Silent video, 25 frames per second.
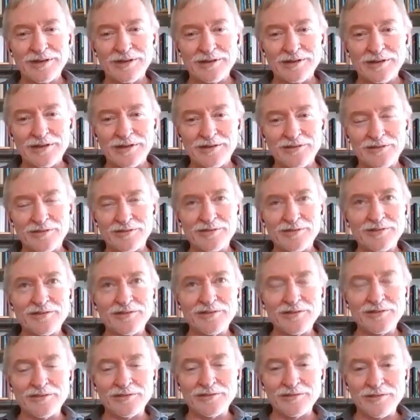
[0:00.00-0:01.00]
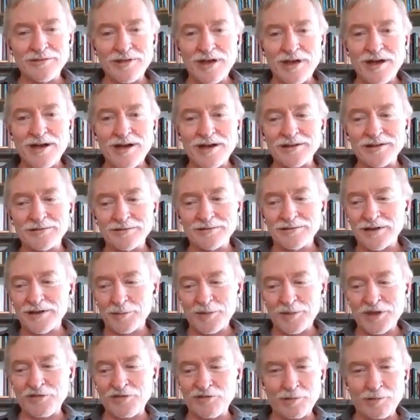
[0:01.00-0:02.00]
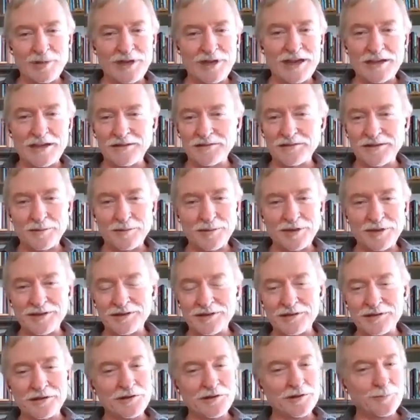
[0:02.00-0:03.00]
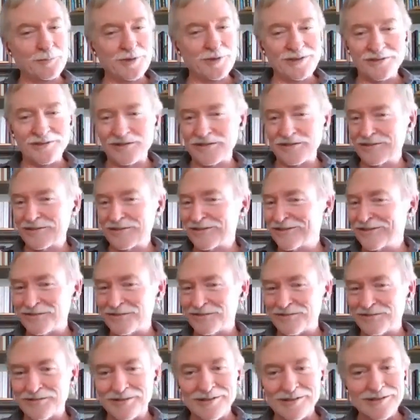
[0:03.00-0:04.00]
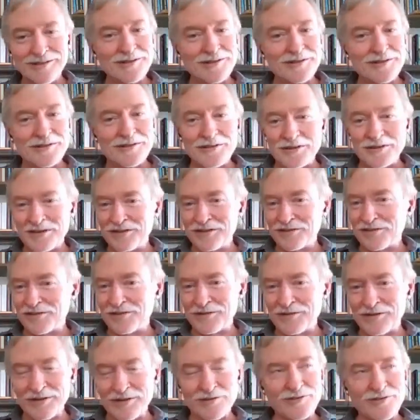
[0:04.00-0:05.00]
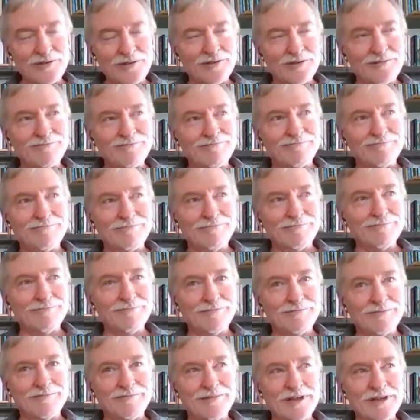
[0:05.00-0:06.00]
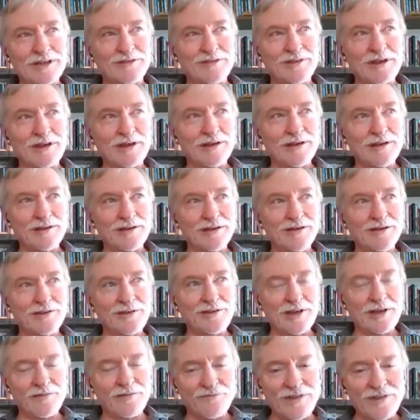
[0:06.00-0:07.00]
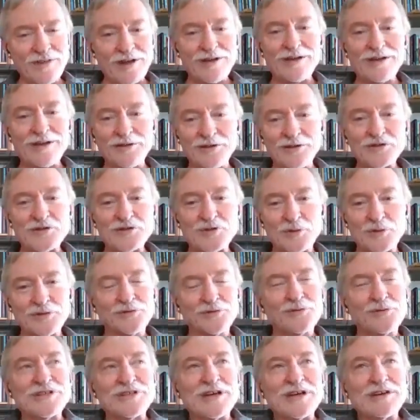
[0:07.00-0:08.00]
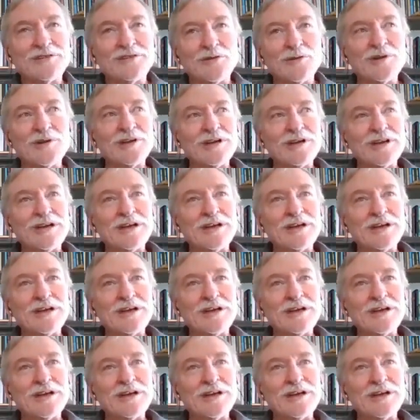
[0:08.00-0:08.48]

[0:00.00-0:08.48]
he's, this is not coming from an academic economist. This is, mm-hmm. it's a, it's a, it's an, uh, he's got a very unusual trajectory.